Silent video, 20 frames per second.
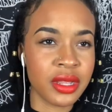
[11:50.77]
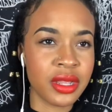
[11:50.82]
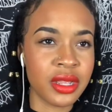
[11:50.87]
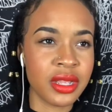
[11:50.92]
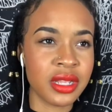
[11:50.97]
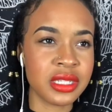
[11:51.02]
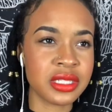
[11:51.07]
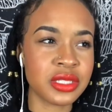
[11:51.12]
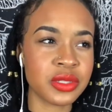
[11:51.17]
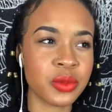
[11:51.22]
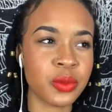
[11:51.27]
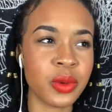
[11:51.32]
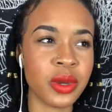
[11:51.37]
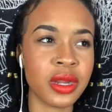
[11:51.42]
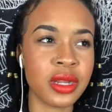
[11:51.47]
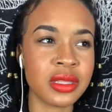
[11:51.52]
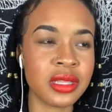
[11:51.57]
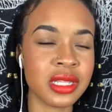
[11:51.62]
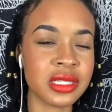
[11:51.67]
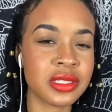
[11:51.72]
It's a word
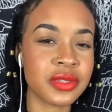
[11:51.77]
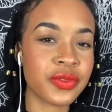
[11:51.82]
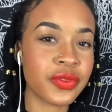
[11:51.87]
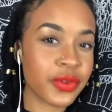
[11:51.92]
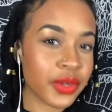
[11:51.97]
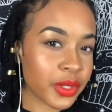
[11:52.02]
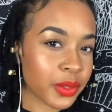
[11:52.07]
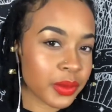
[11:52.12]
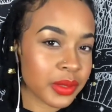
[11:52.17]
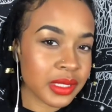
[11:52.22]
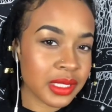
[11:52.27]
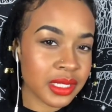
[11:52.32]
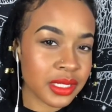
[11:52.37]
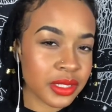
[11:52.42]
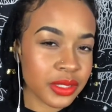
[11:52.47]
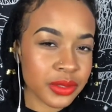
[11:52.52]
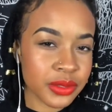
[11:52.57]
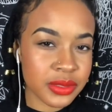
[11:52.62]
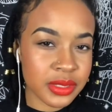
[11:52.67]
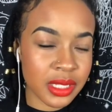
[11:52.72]
that's frequently
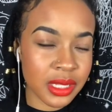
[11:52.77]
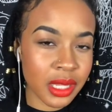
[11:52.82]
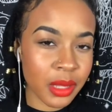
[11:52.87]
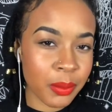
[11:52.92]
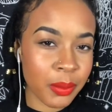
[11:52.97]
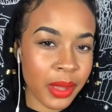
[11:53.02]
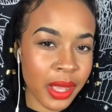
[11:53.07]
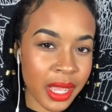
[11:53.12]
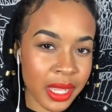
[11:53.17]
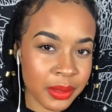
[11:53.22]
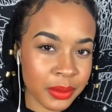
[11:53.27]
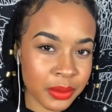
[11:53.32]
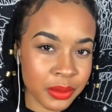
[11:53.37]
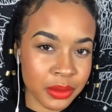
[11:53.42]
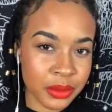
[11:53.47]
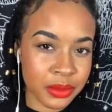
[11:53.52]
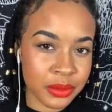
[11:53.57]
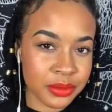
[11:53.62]
used in the Bible,